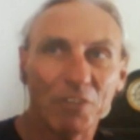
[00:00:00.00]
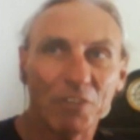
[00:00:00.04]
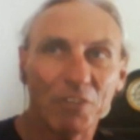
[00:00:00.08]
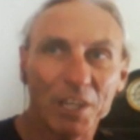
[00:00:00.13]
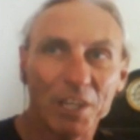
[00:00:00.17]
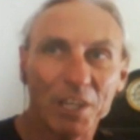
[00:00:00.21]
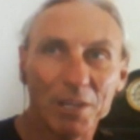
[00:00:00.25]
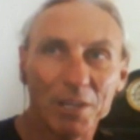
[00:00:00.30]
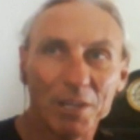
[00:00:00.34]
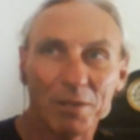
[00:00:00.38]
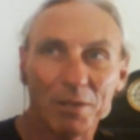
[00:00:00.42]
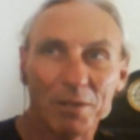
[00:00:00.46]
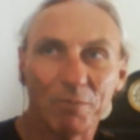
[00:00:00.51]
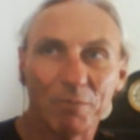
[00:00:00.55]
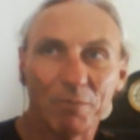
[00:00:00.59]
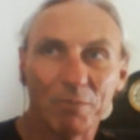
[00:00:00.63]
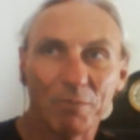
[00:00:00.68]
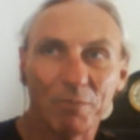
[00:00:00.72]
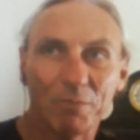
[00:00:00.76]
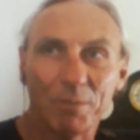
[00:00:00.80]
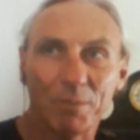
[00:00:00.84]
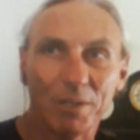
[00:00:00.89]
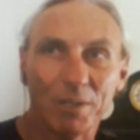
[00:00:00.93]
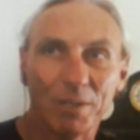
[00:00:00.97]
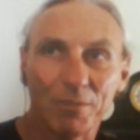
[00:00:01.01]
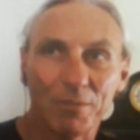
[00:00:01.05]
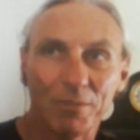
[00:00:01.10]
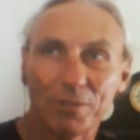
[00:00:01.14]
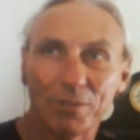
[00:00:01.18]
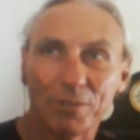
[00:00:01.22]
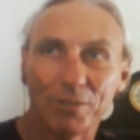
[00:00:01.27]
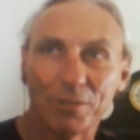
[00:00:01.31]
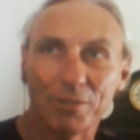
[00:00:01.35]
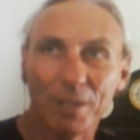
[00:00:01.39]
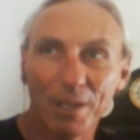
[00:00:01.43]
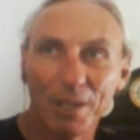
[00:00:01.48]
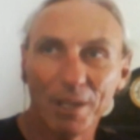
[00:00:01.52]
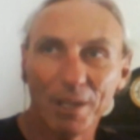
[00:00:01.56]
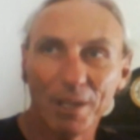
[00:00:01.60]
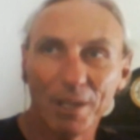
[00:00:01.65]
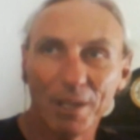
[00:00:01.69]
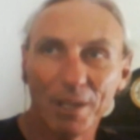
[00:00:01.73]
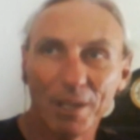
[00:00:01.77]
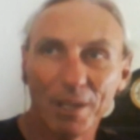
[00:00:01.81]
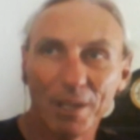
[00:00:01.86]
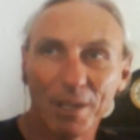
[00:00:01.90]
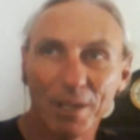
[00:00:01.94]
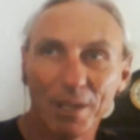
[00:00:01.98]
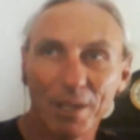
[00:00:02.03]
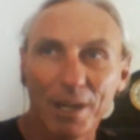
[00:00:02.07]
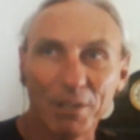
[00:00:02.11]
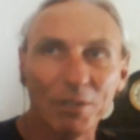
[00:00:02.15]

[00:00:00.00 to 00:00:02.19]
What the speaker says: and you'll get sick of hearing from me, because